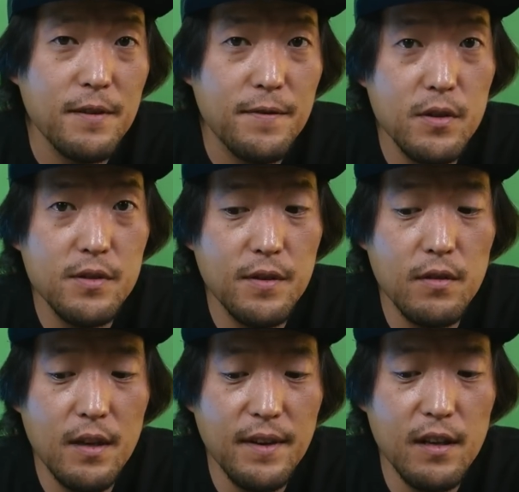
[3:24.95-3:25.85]
But for those of you
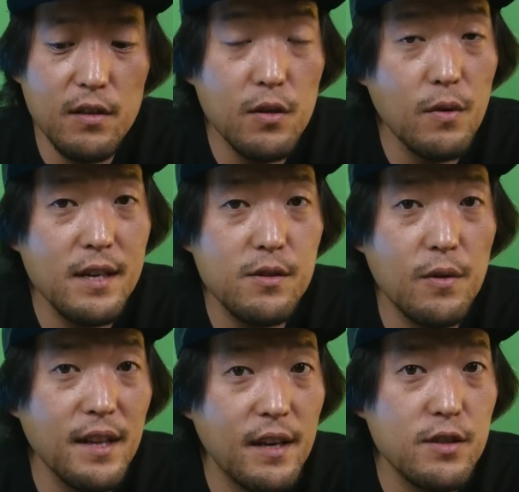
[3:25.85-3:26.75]
living in US or
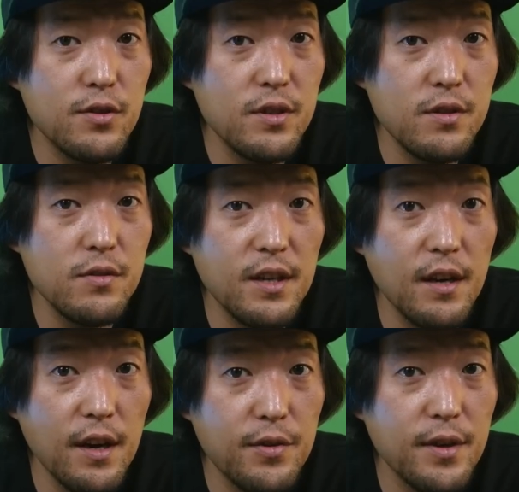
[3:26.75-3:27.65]
any countries using
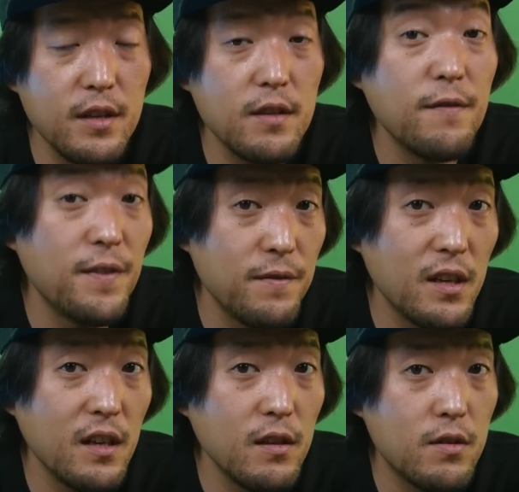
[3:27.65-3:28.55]

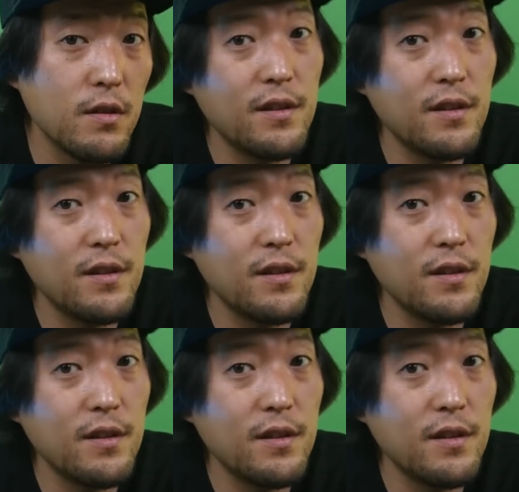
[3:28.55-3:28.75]
115 to